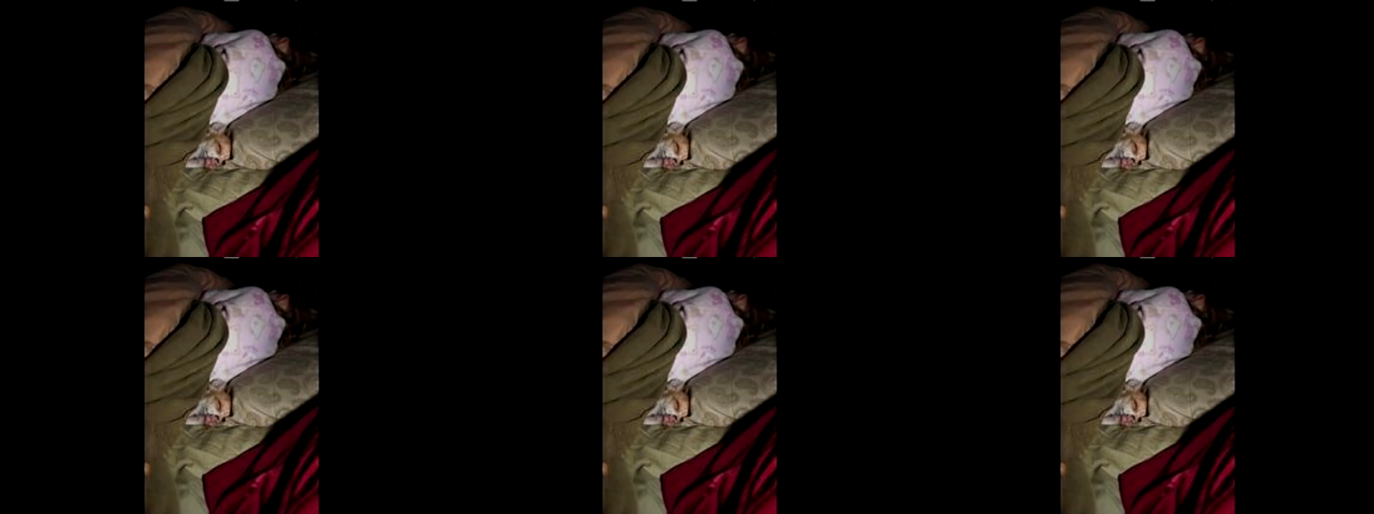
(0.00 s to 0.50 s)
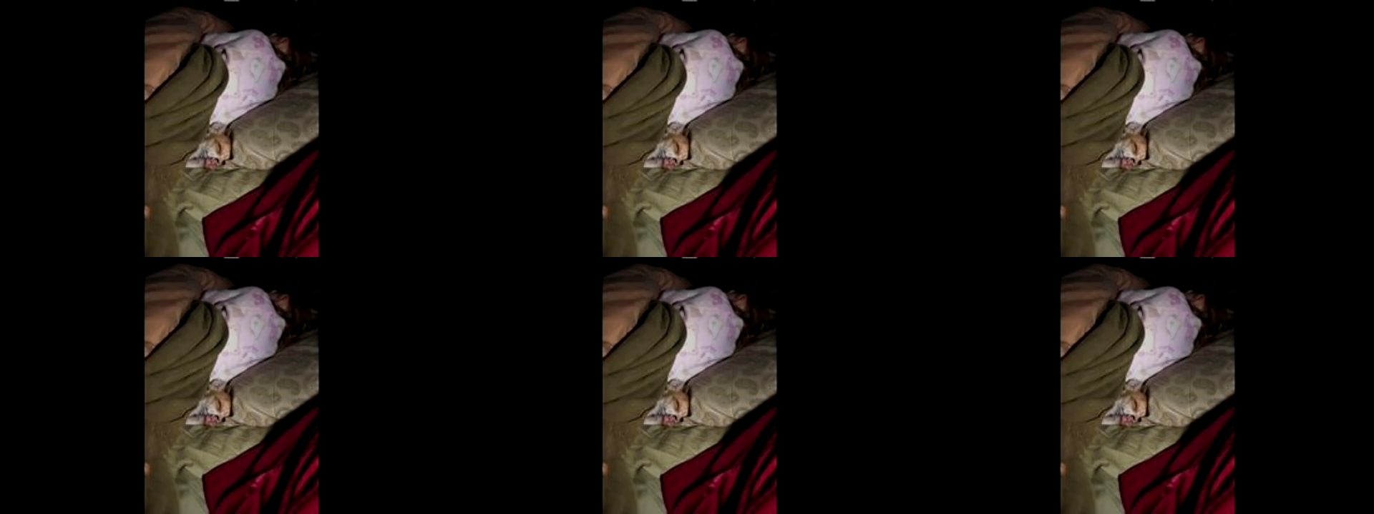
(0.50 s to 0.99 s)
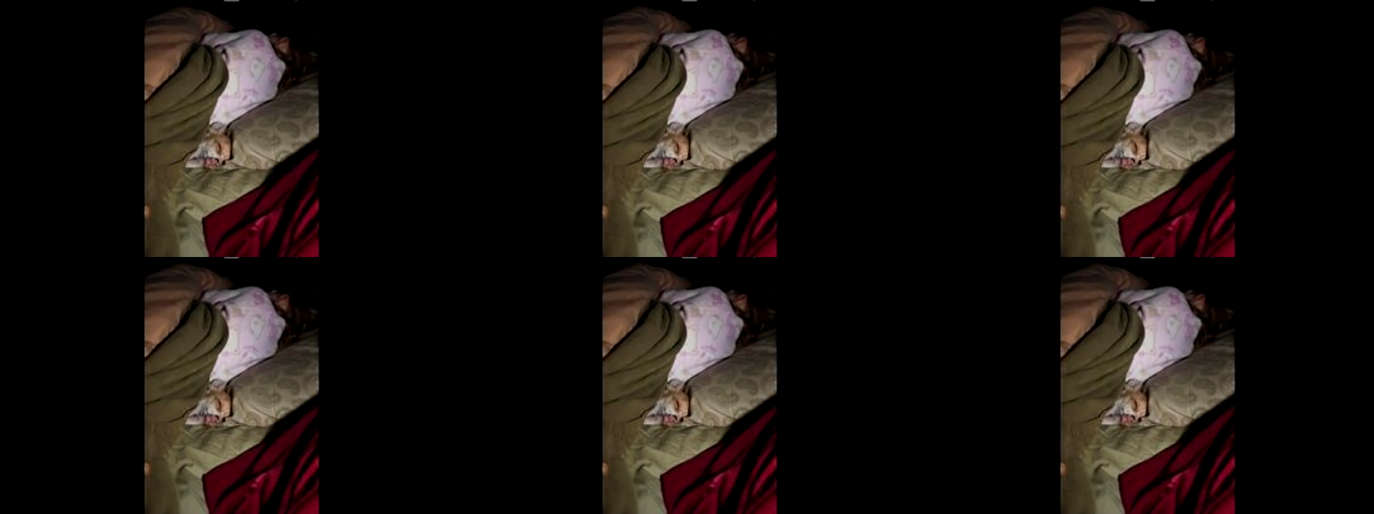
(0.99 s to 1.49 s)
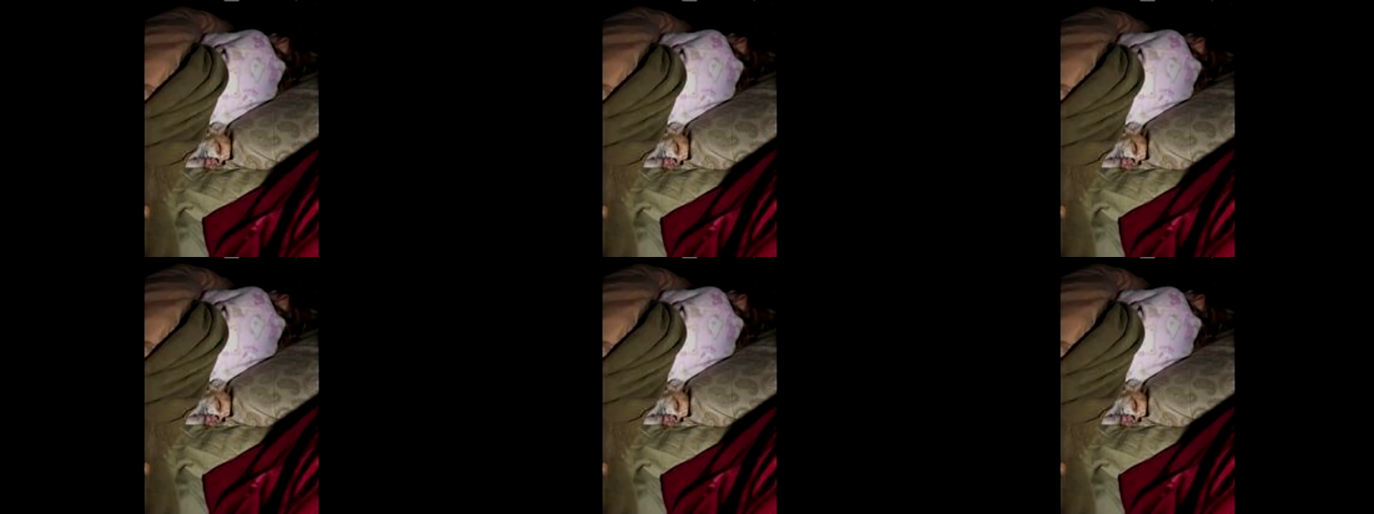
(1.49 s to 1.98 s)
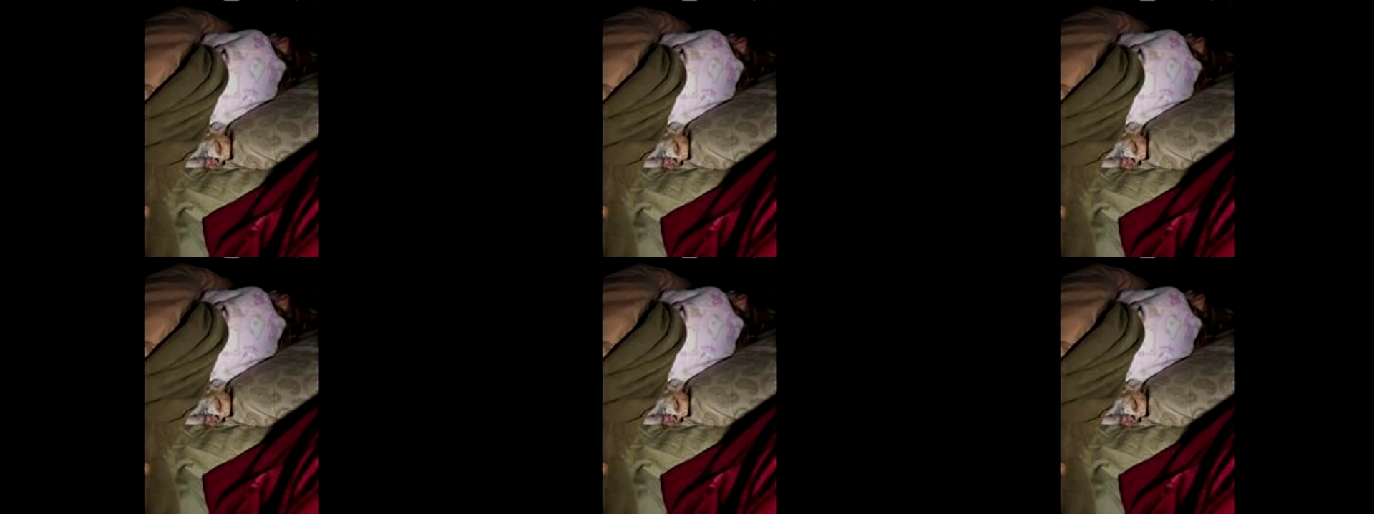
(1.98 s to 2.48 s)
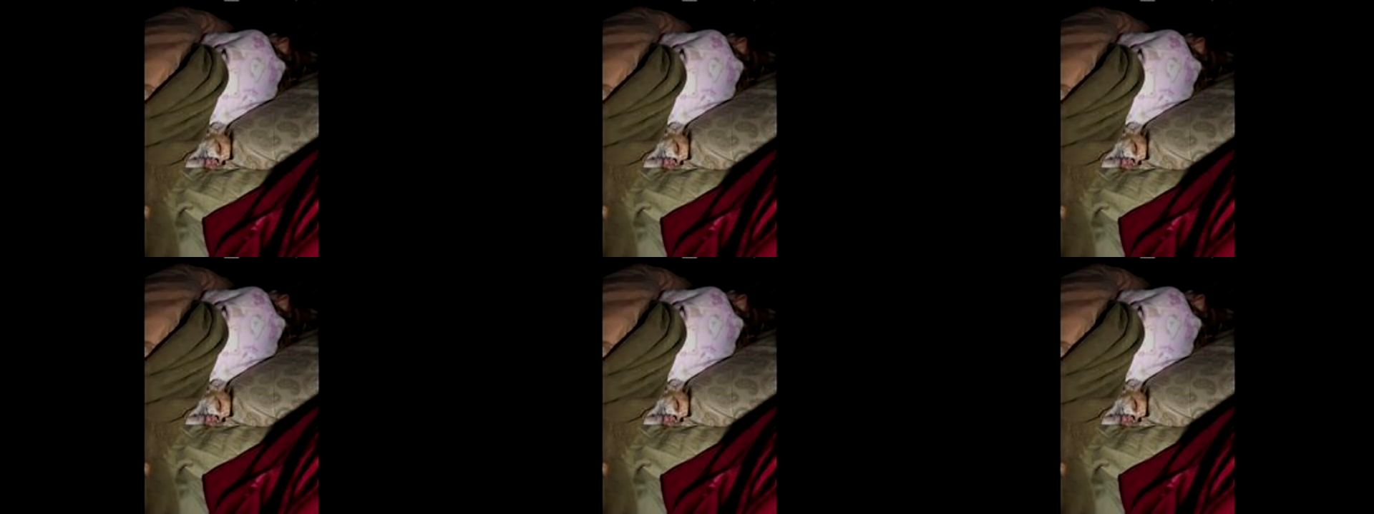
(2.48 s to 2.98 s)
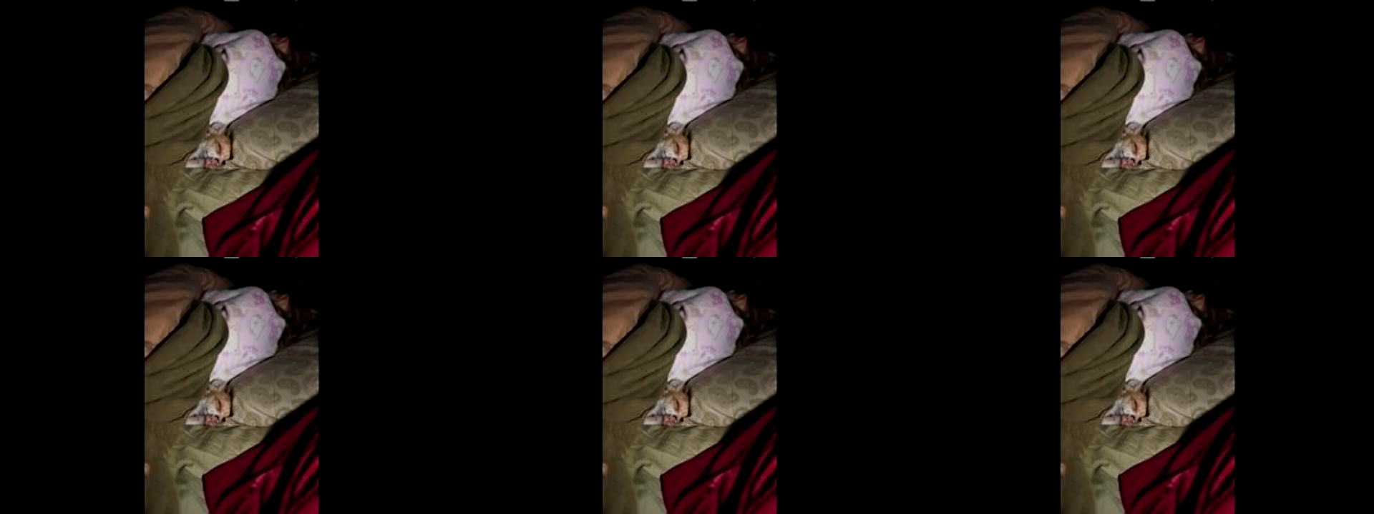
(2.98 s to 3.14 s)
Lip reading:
[unreadable: no face in view]